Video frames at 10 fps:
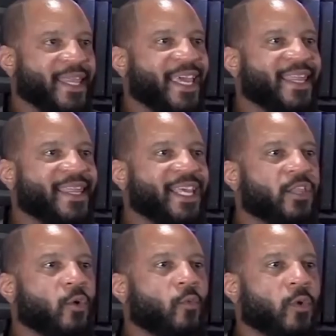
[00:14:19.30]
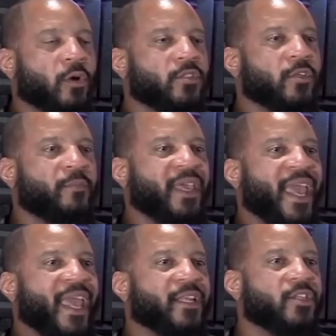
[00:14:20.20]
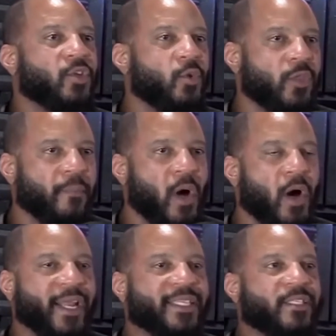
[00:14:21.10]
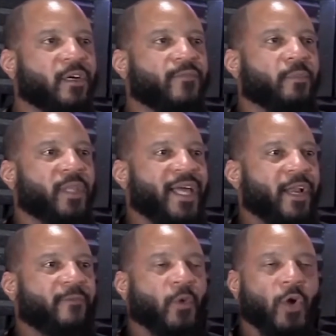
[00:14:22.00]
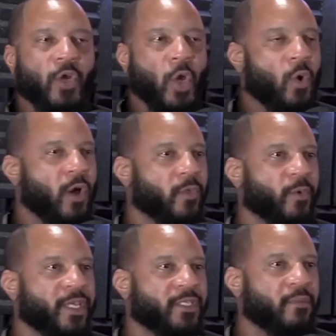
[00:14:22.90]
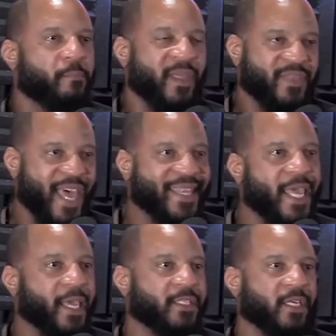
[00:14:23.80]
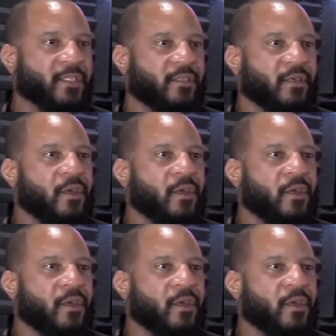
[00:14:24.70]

They think the world should be handed to them on a silver platter for no other reason but that they exist.